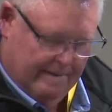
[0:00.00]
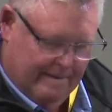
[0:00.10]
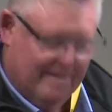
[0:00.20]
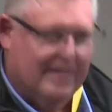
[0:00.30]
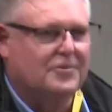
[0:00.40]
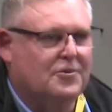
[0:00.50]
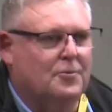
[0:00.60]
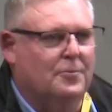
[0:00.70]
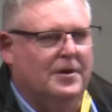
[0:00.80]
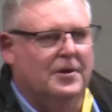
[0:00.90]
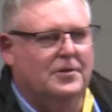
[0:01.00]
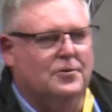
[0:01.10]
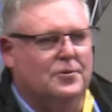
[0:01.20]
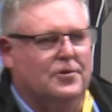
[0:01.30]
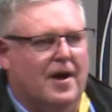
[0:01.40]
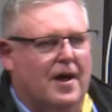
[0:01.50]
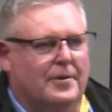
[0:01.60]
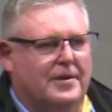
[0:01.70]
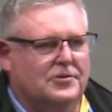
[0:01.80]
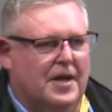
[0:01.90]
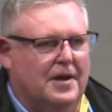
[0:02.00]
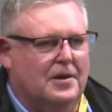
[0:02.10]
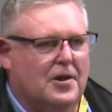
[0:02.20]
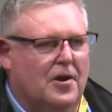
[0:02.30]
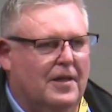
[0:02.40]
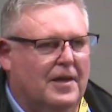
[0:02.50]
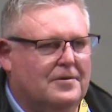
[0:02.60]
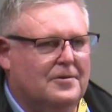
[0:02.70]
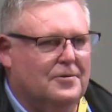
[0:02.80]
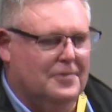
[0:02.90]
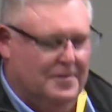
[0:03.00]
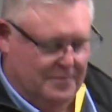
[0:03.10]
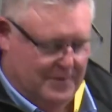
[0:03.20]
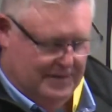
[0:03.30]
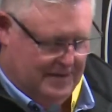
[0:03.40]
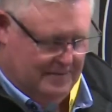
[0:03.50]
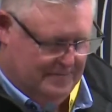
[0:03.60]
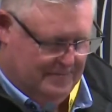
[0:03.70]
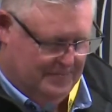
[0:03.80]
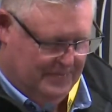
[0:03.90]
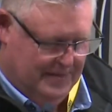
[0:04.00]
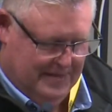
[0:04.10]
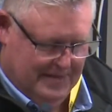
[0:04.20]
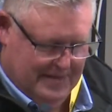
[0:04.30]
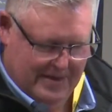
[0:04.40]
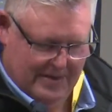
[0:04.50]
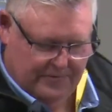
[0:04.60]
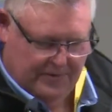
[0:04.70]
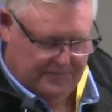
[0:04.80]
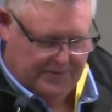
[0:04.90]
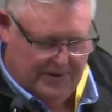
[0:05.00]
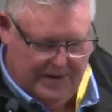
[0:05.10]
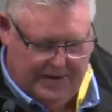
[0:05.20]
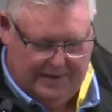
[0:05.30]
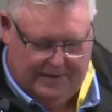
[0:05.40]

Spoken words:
That's good. We need good grey wings down in Colac, Koothie. Well done. 15.